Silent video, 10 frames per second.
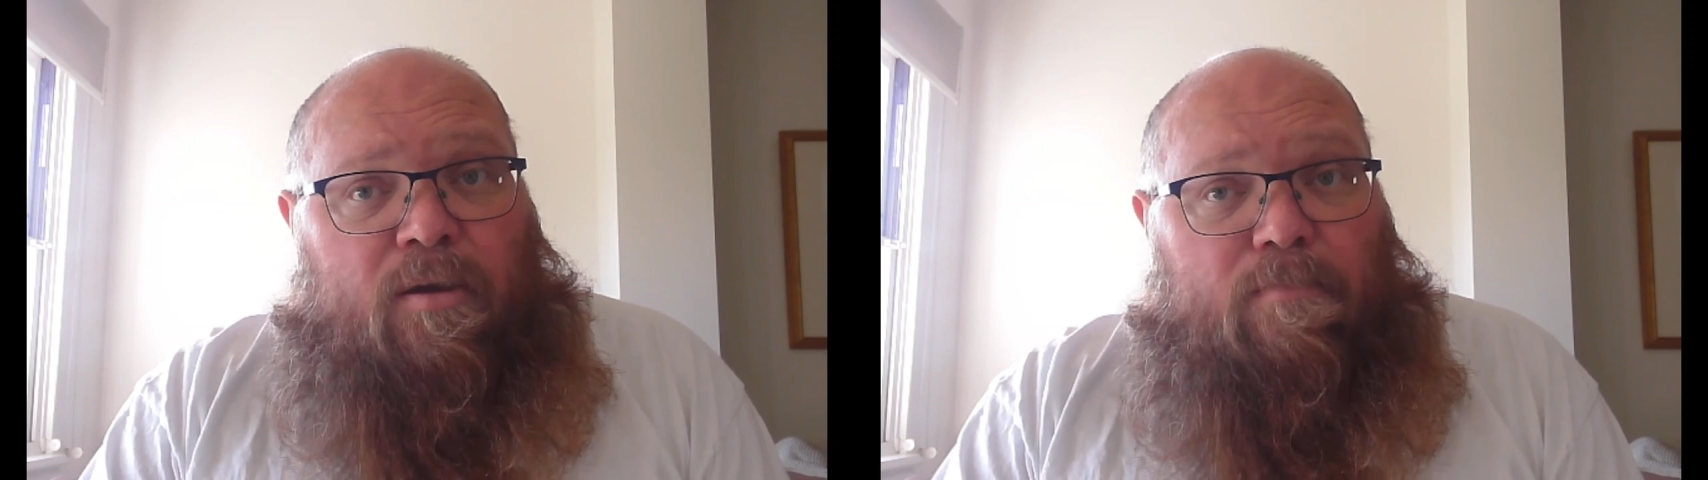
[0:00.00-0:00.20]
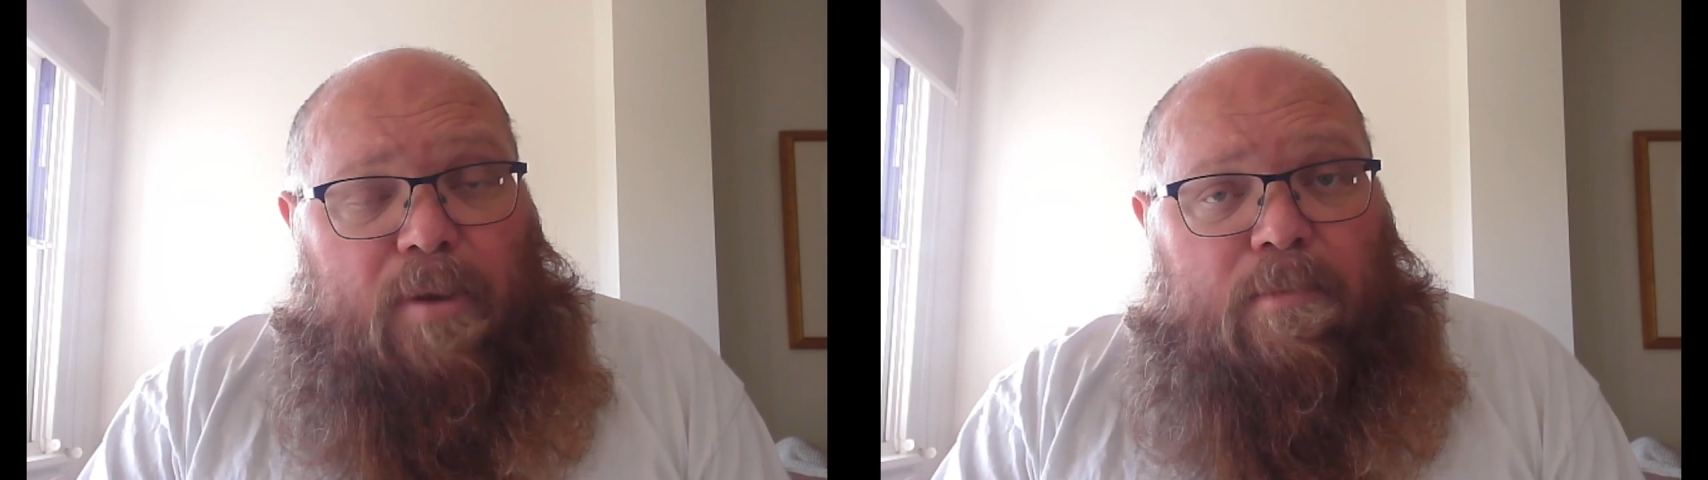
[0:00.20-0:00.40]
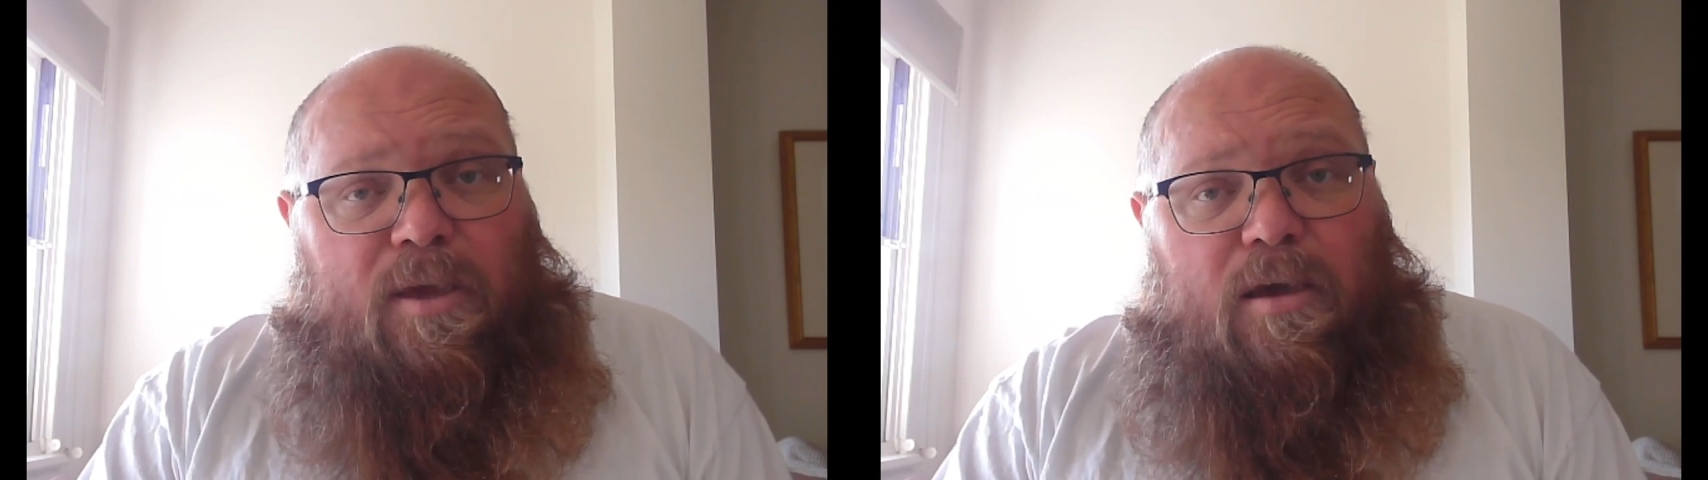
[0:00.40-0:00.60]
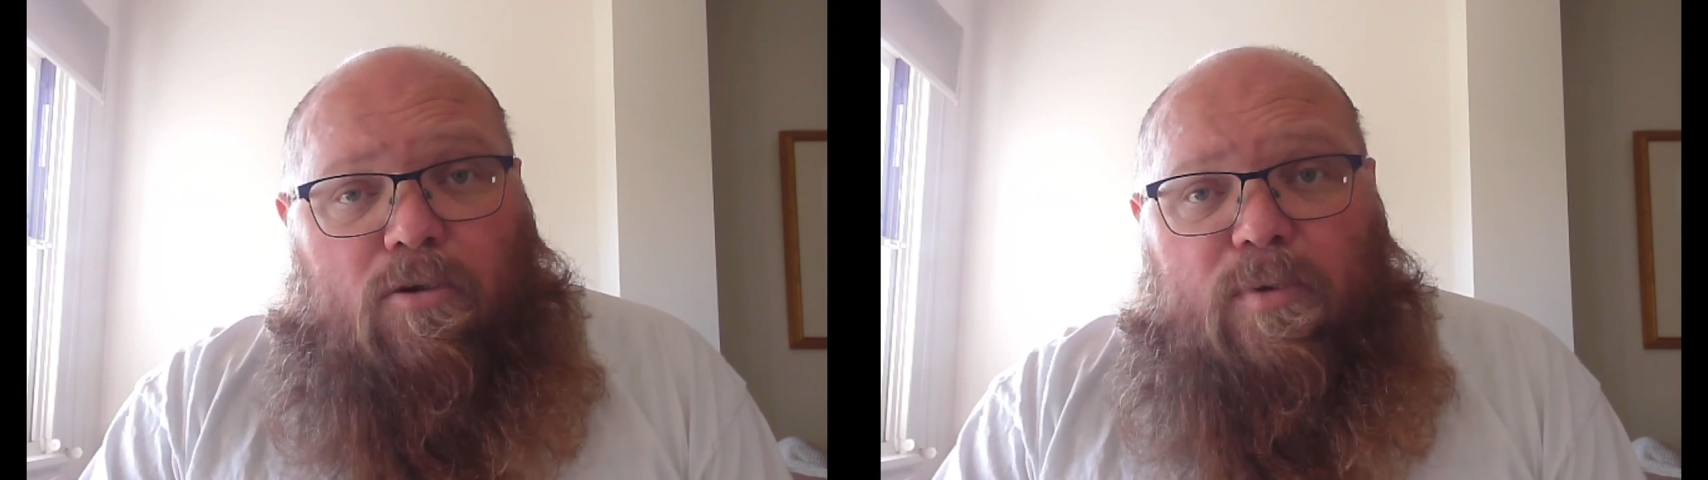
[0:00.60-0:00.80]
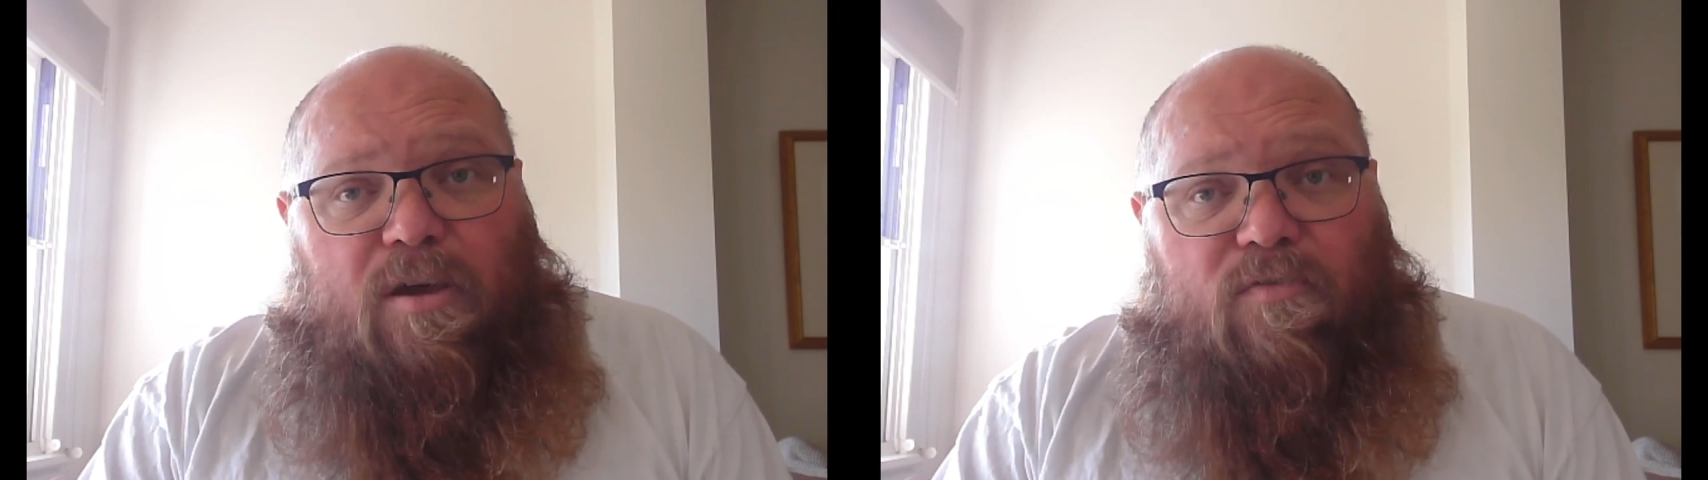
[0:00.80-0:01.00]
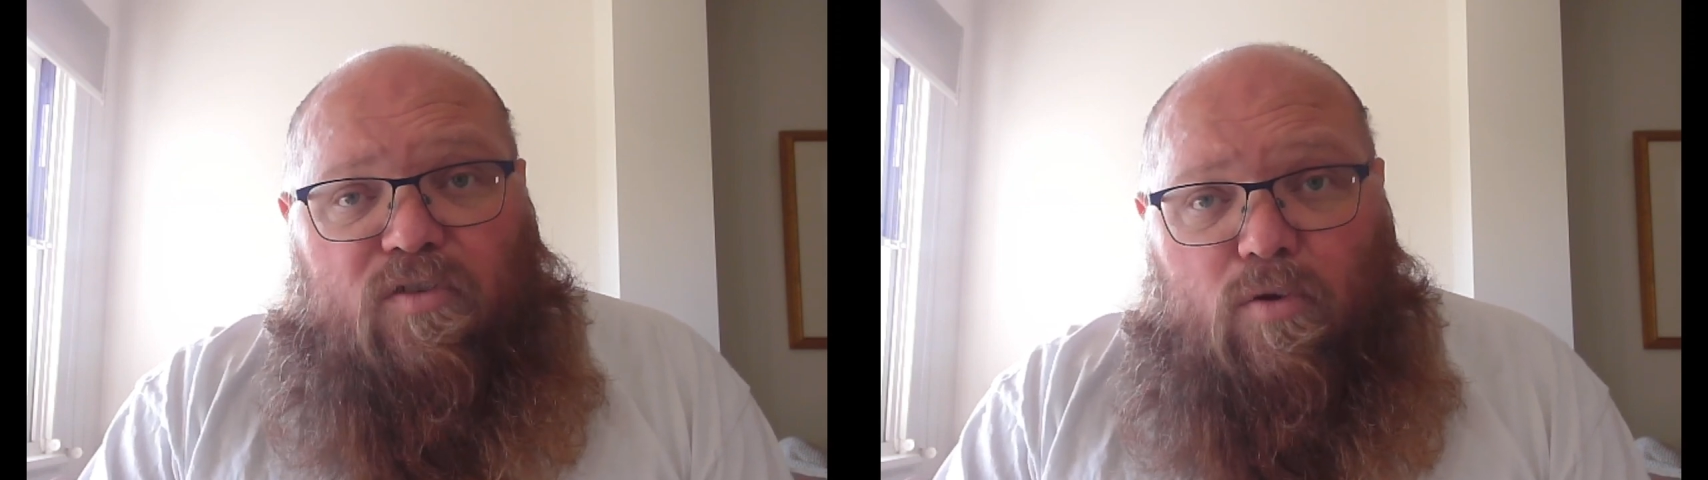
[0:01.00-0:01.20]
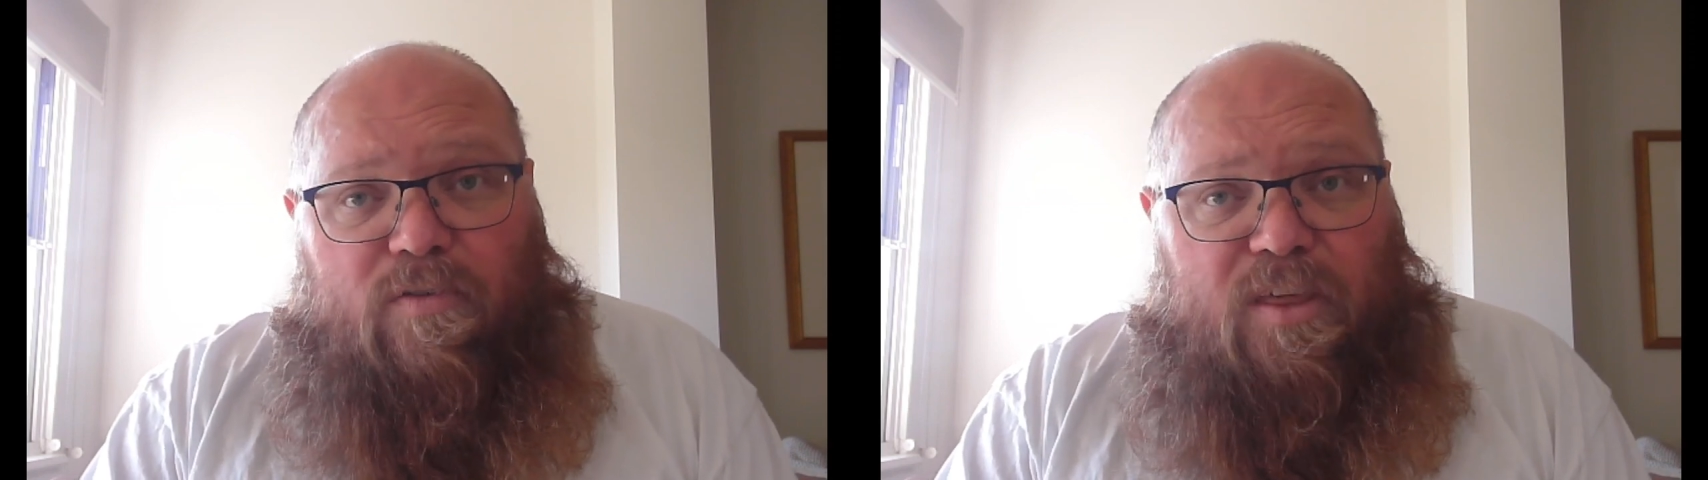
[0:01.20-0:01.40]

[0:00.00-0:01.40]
Maybe it'll be a few of